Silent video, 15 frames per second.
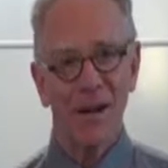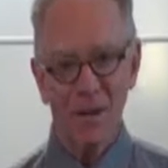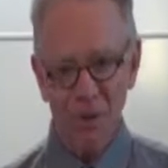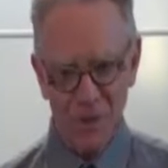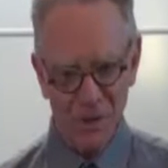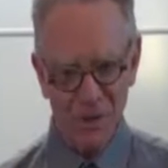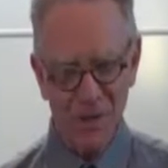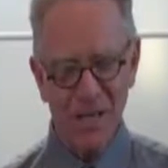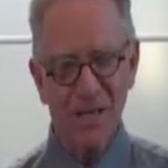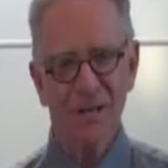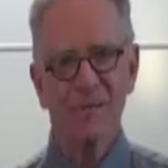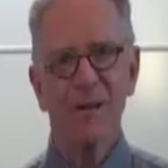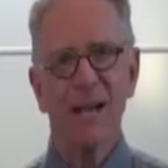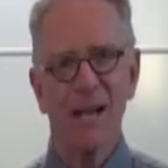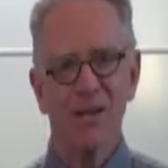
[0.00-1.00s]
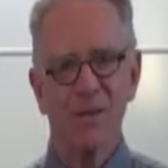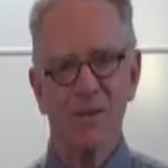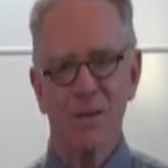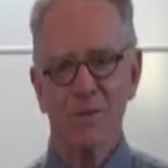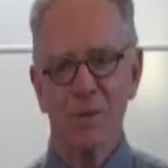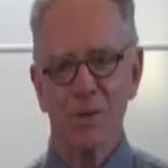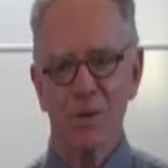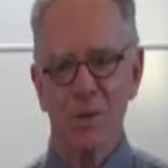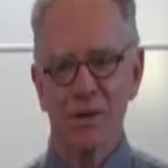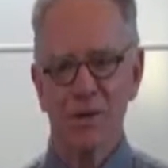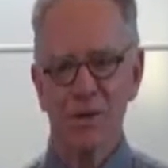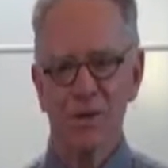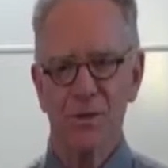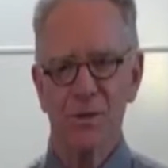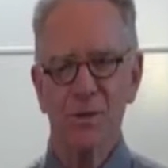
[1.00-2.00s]
and you can see the relationship between
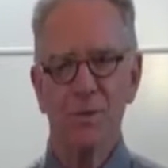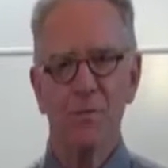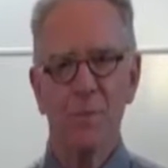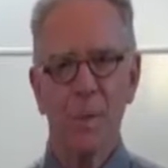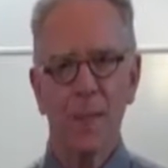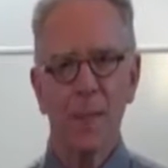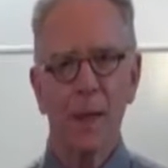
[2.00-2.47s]
the two.